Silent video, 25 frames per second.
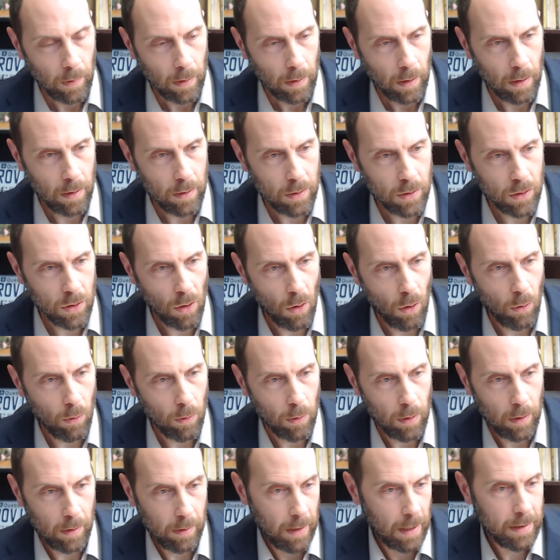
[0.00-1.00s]
And
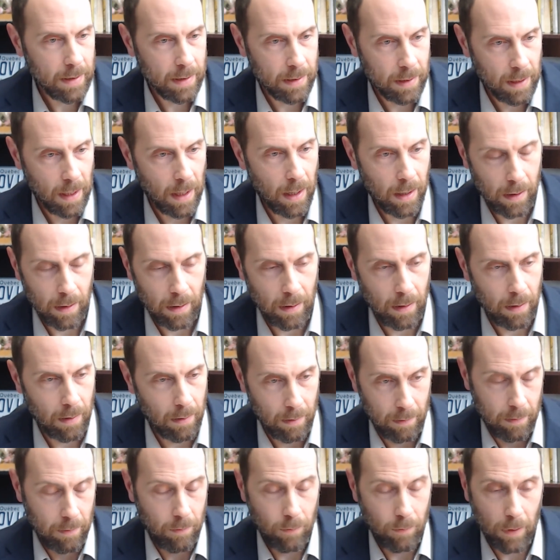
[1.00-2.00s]
so let's say,
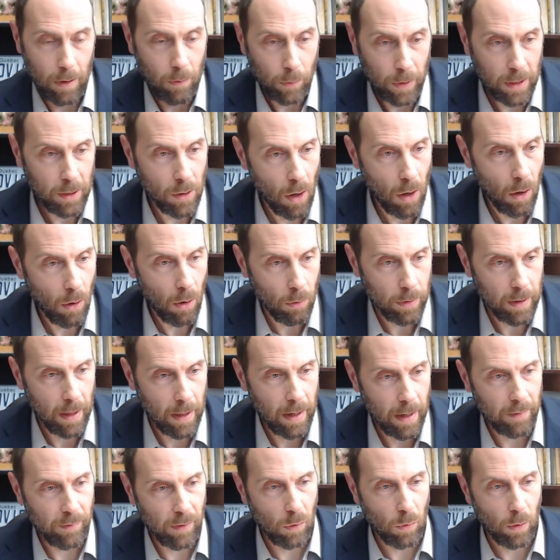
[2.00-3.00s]
well, we know
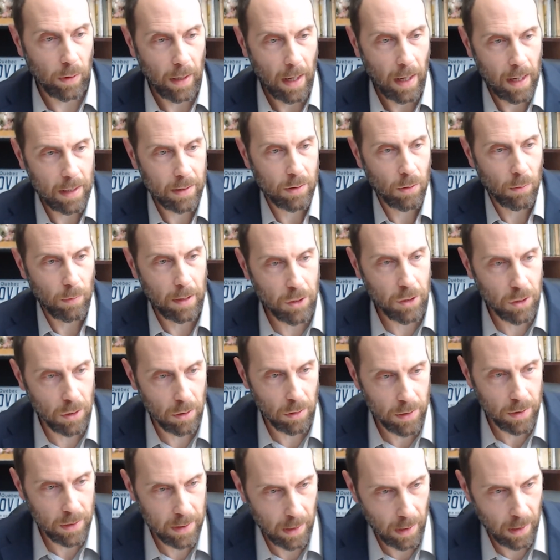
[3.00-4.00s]
that everyone has
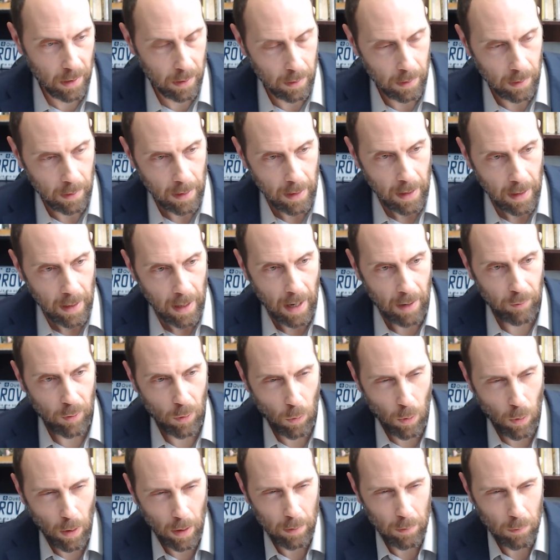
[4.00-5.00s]
original sin.
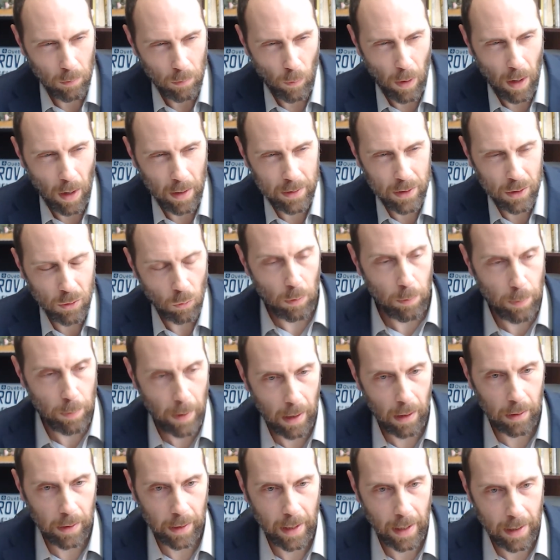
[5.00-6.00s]
Everyone wants to
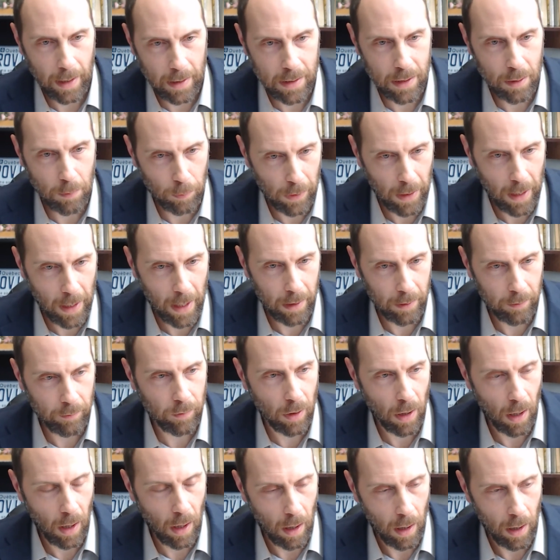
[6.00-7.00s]
rebel against the plan of
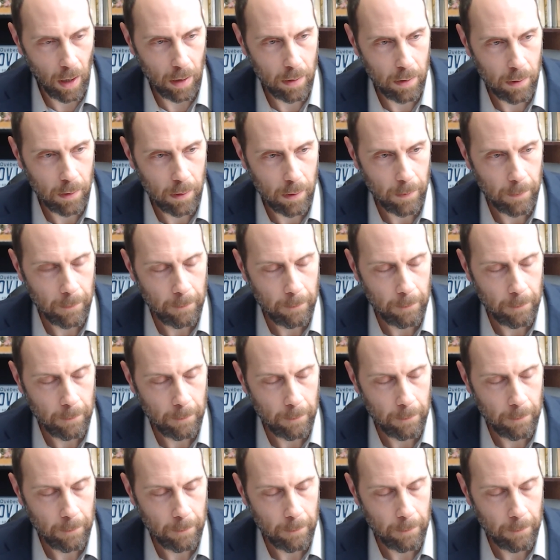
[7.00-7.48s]
God.